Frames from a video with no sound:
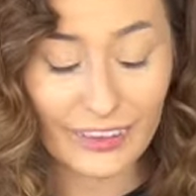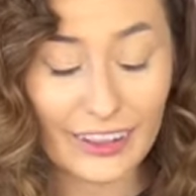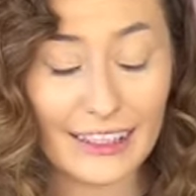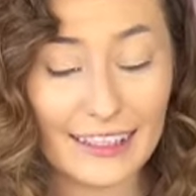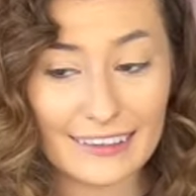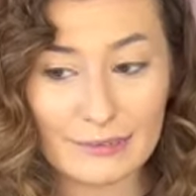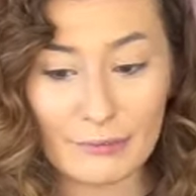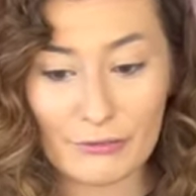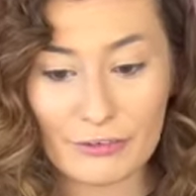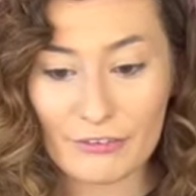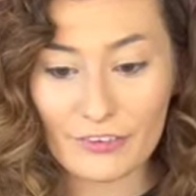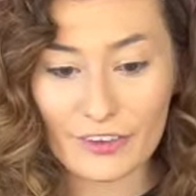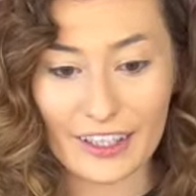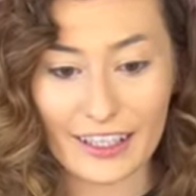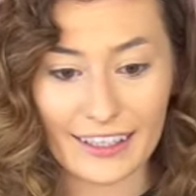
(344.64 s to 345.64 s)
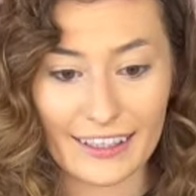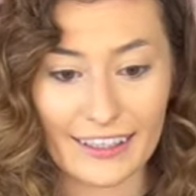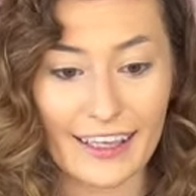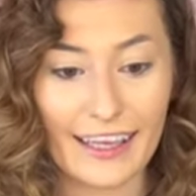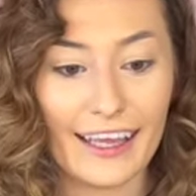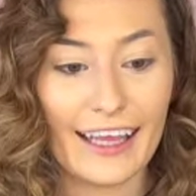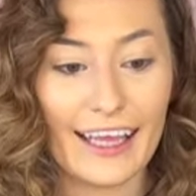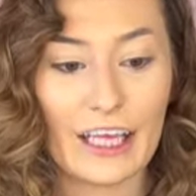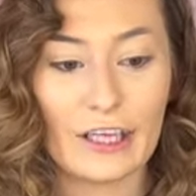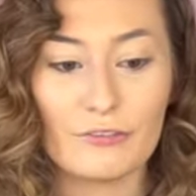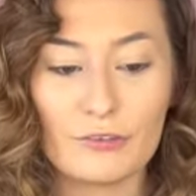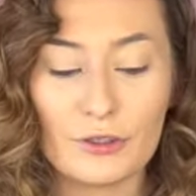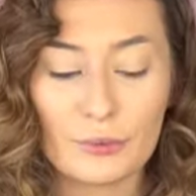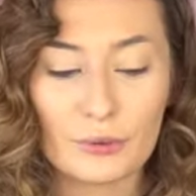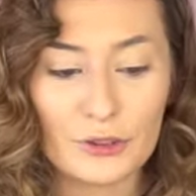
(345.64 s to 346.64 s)
It is my favorite thing. If
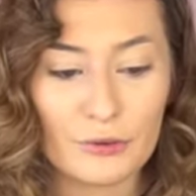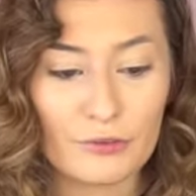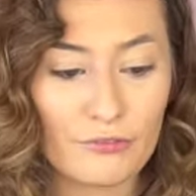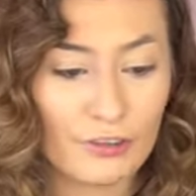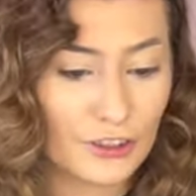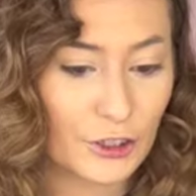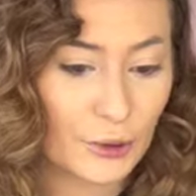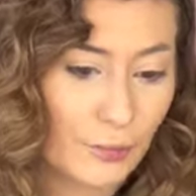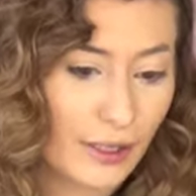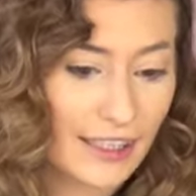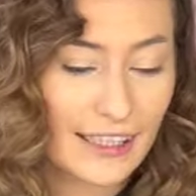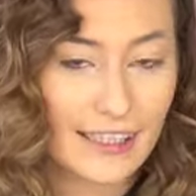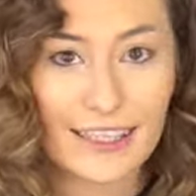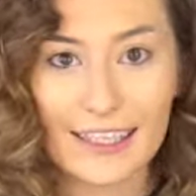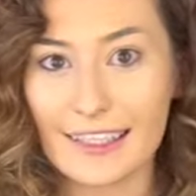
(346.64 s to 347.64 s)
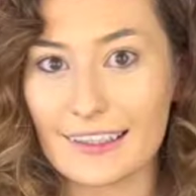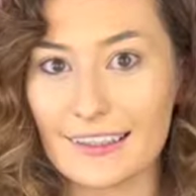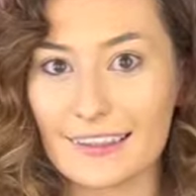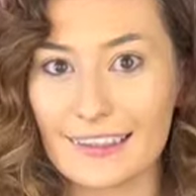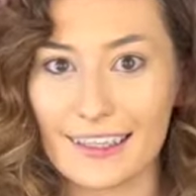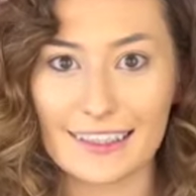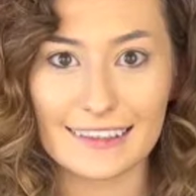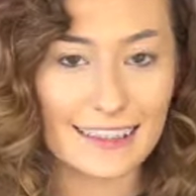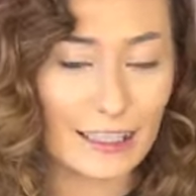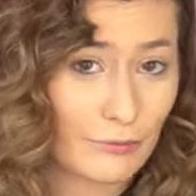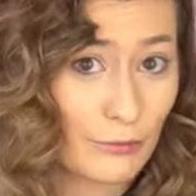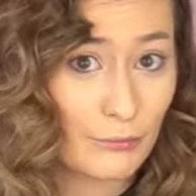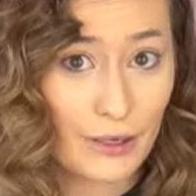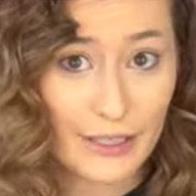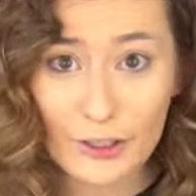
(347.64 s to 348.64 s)
you were to invest your money in any type
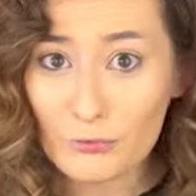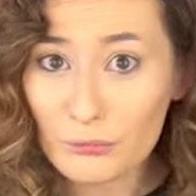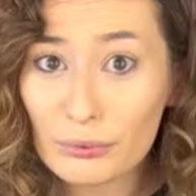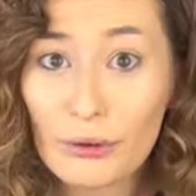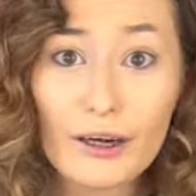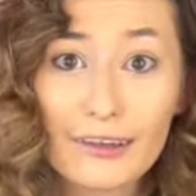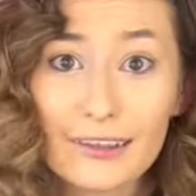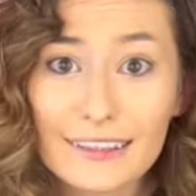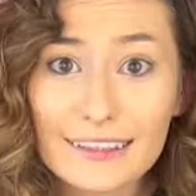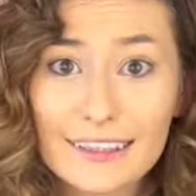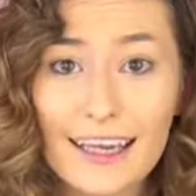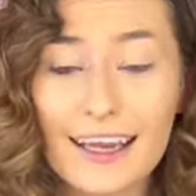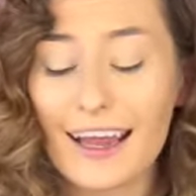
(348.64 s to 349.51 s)
of makeup product,